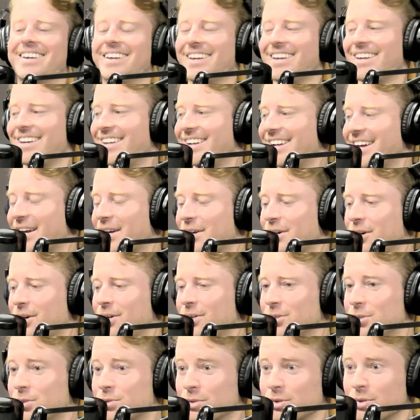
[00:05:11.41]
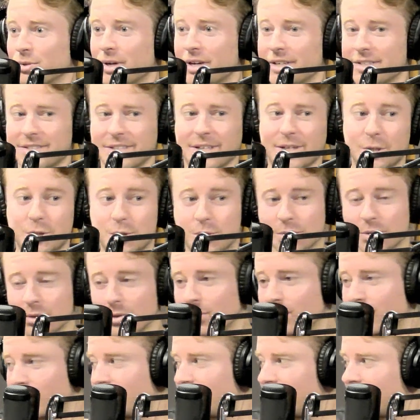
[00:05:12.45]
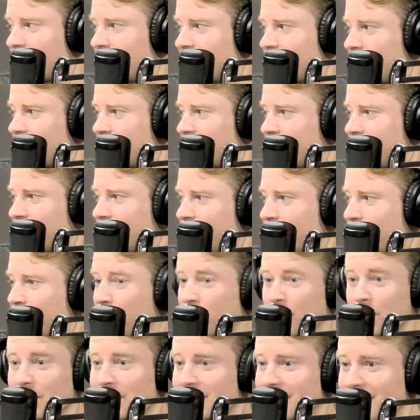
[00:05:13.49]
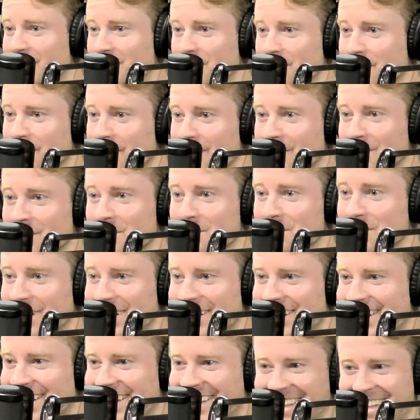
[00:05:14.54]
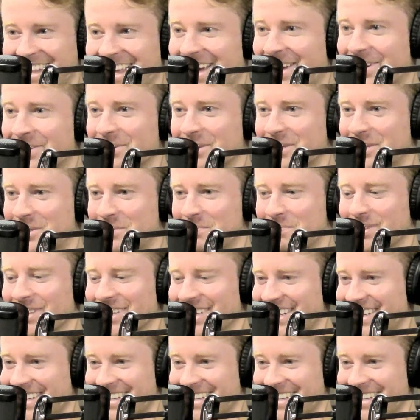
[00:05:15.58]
And I called Drew. I said, Drew, what are we going to do with all this money? How do we split it?